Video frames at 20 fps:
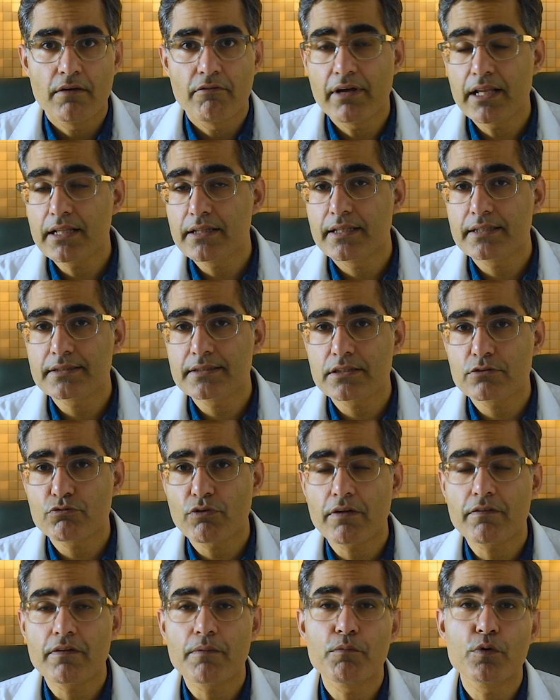Well, this is
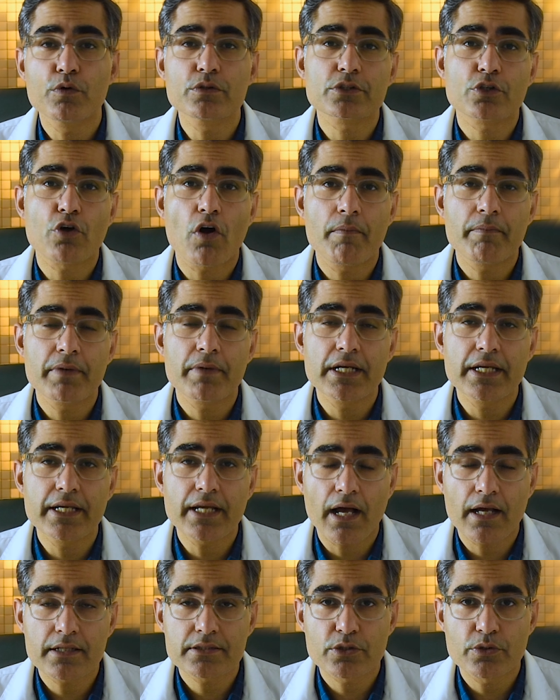one of the most commonly
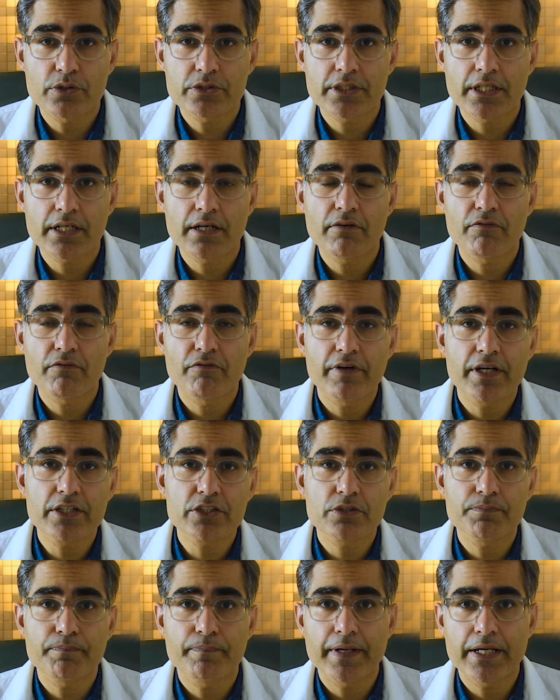asked questions in
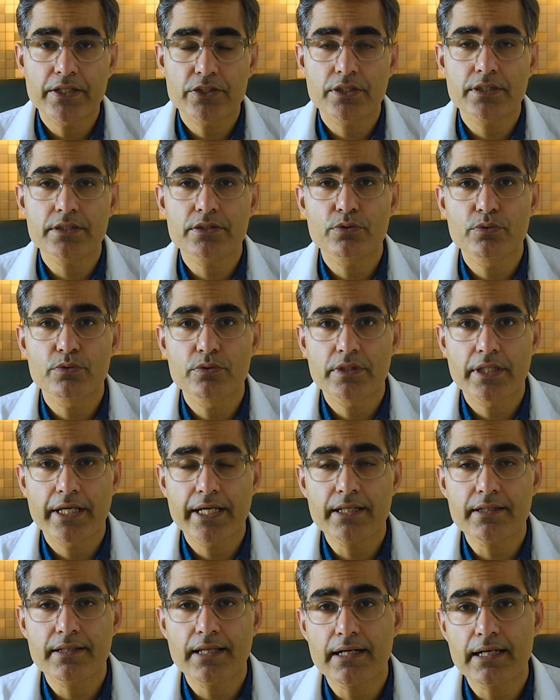which patients who
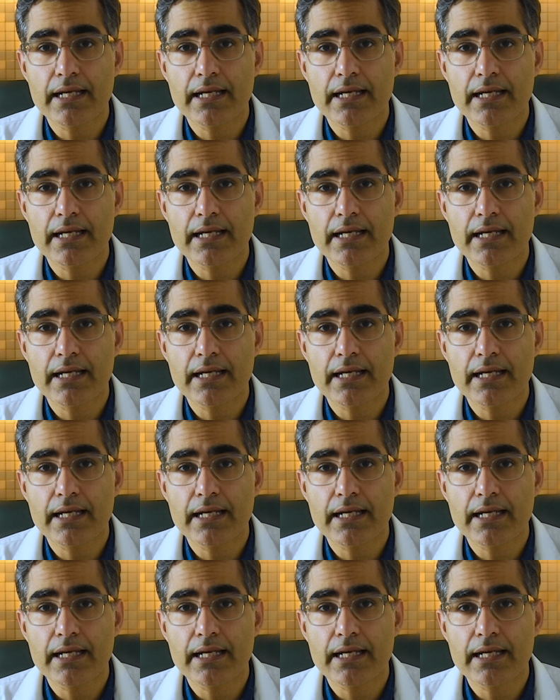think that